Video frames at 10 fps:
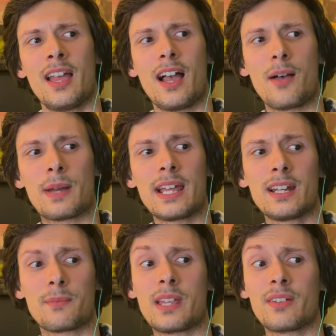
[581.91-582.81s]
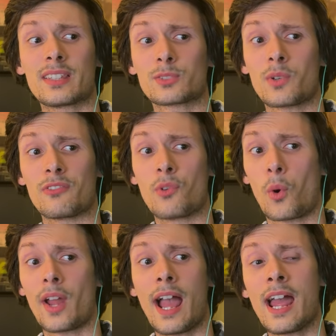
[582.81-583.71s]
But I ended up giving this one a
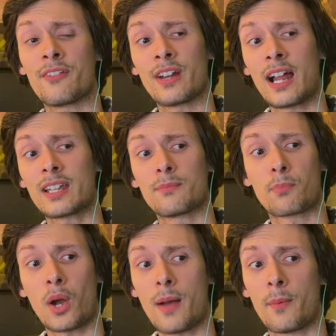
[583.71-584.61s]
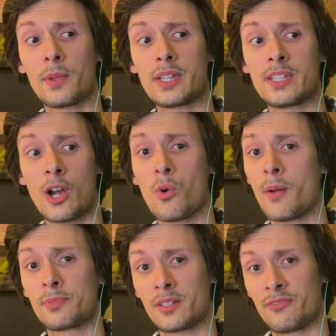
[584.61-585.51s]
4.5, and I could probably go
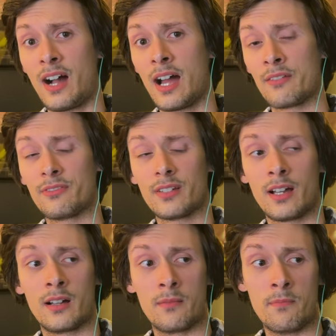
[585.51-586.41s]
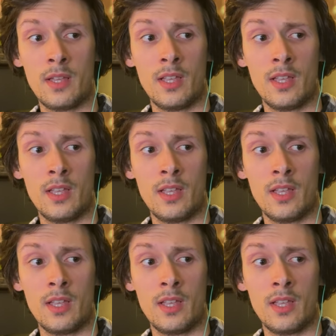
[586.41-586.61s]
up to 5,